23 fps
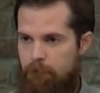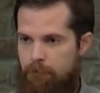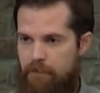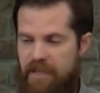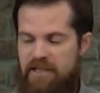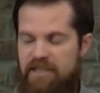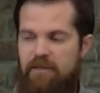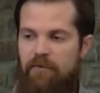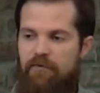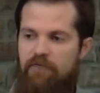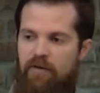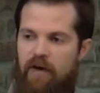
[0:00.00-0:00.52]

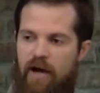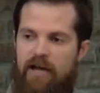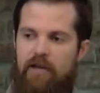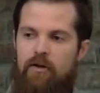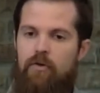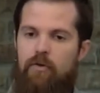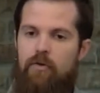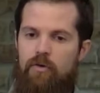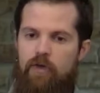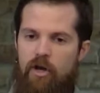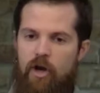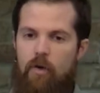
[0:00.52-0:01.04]
That's the
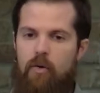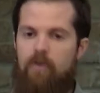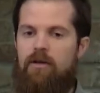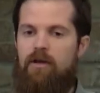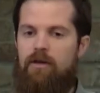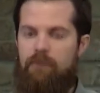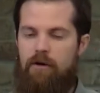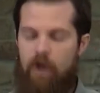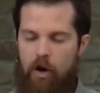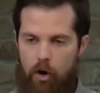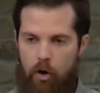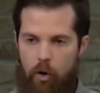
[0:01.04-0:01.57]
final note
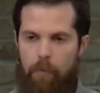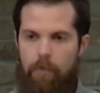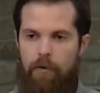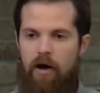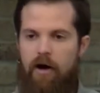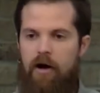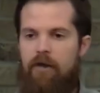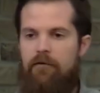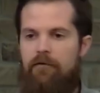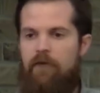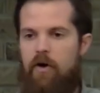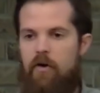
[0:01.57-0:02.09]
and hope
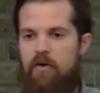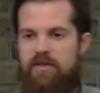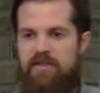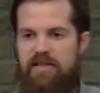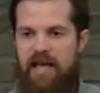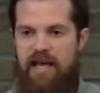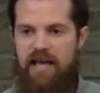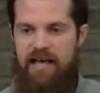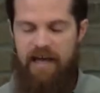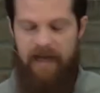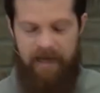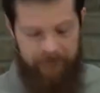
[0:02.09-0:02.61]
of
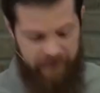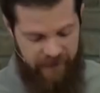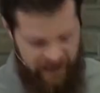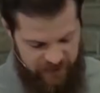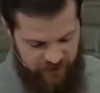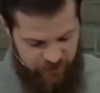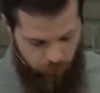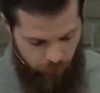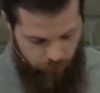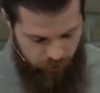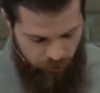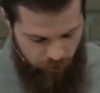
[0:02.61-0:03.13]
Hosea, and
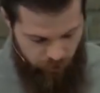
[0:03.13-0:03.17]
that's what we're